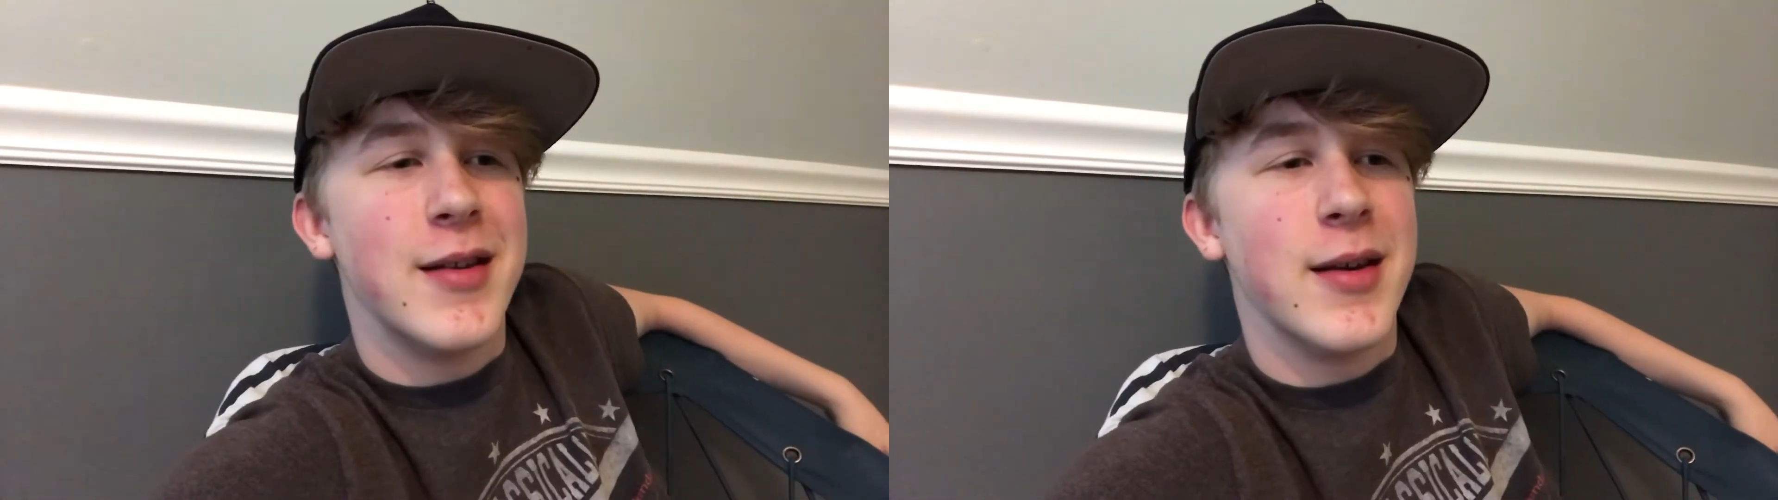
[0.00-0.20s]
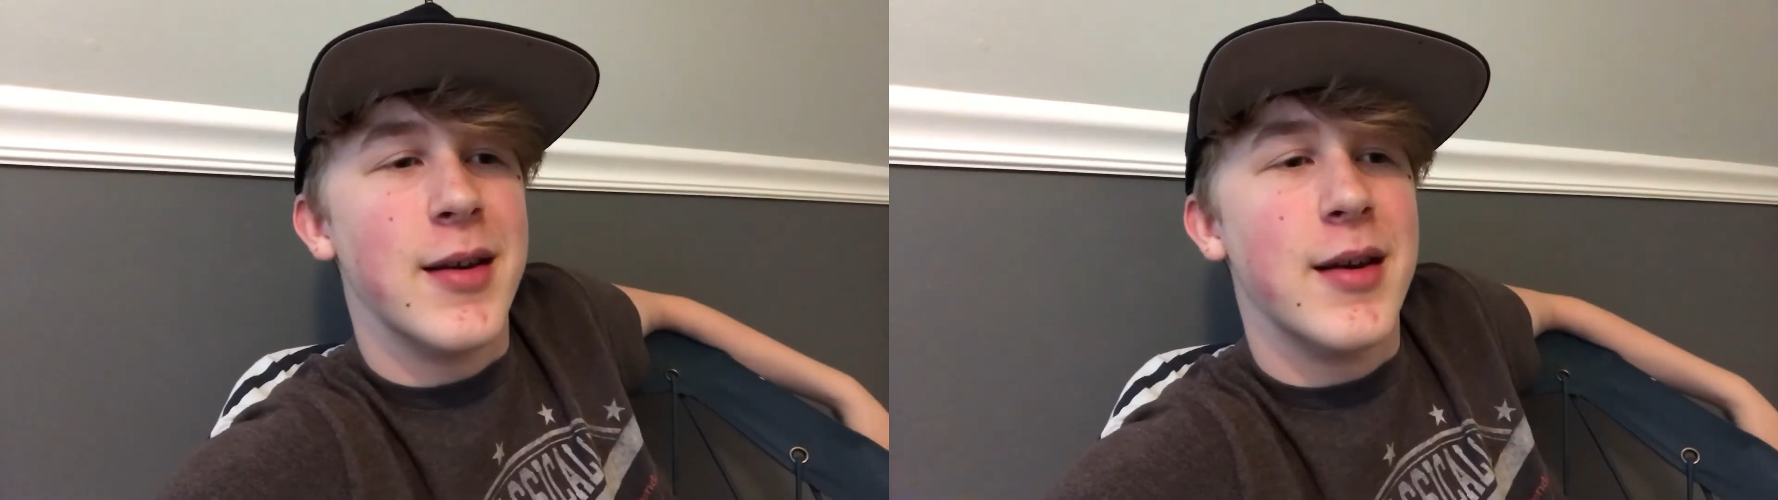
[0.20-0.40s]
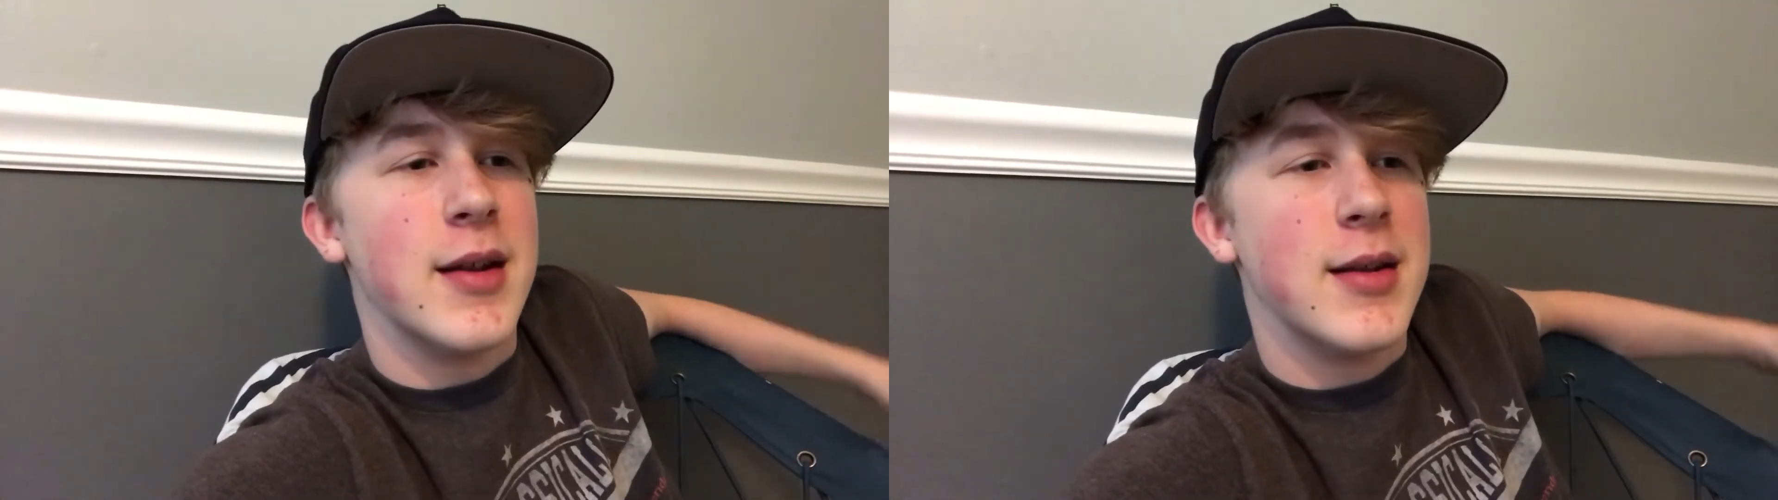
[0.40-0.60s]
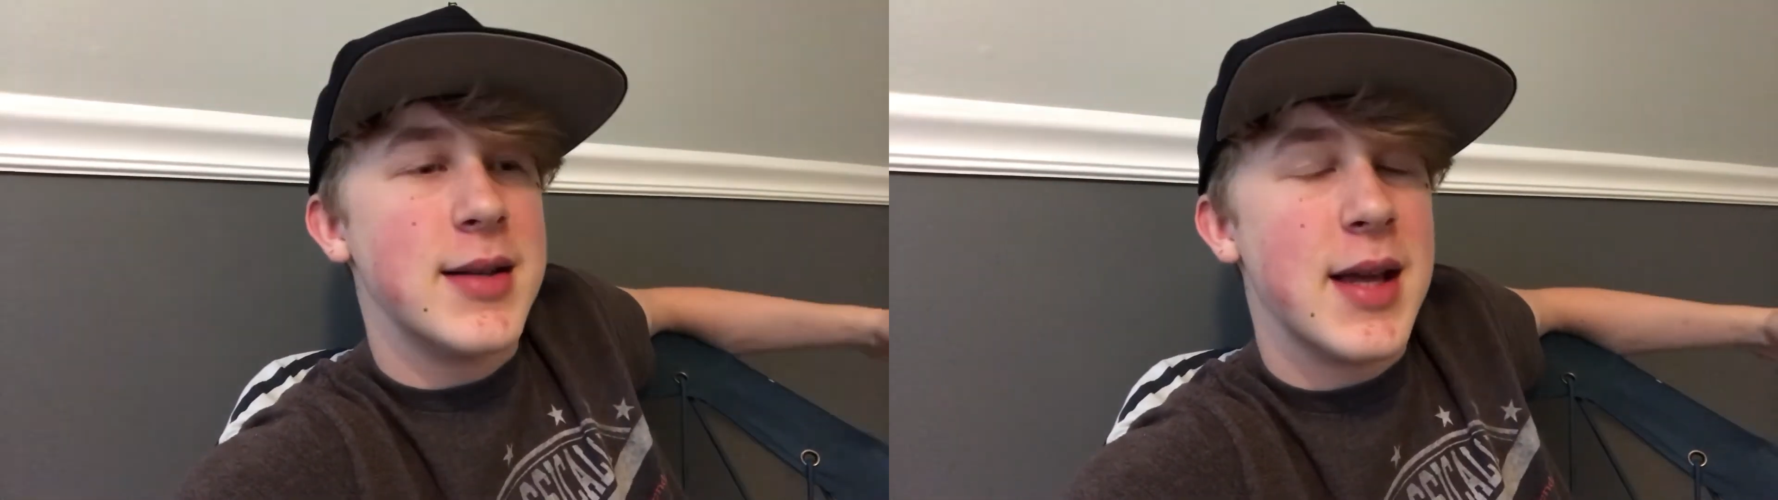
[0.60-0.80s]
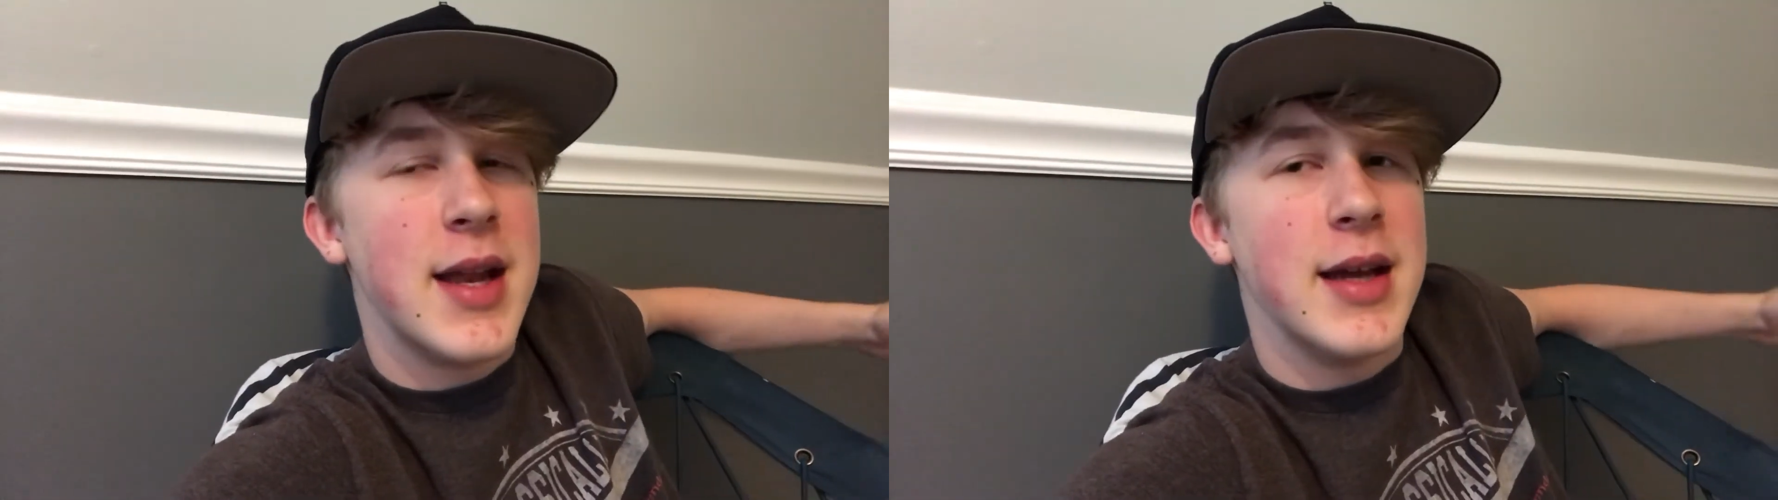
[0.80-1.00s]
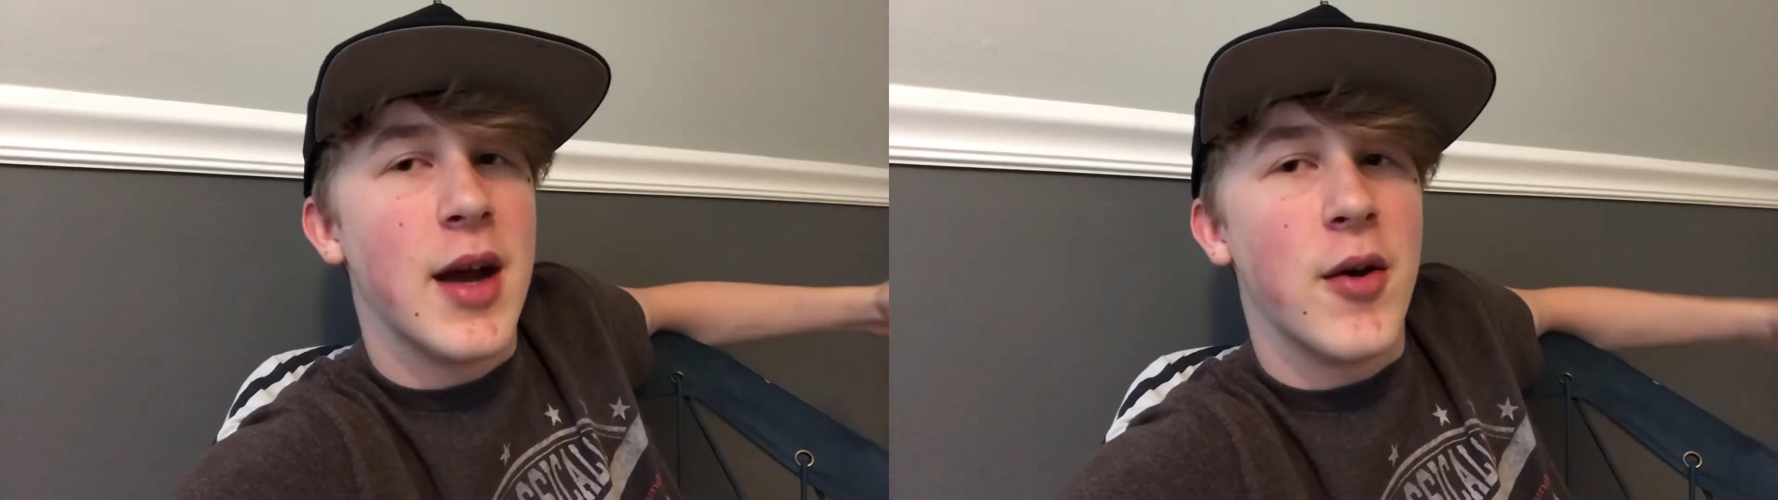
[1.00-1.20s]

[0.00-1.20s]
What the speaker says: to sending